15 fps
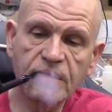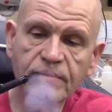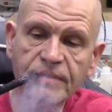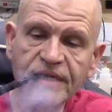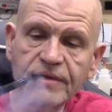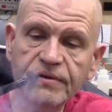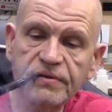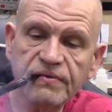
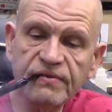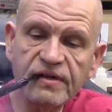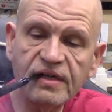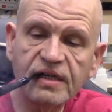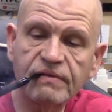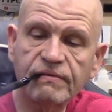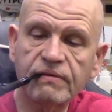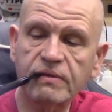but he was very
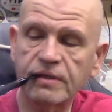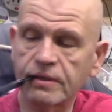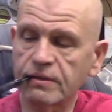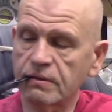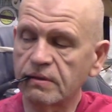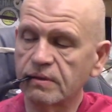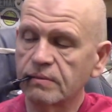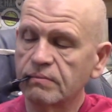
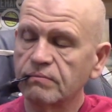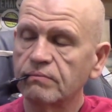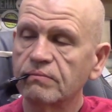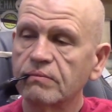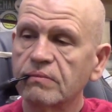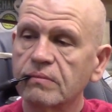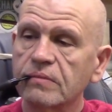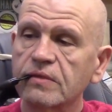influential.
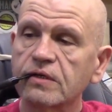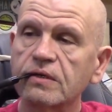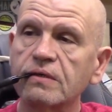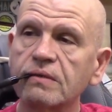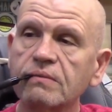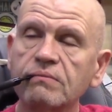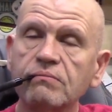So,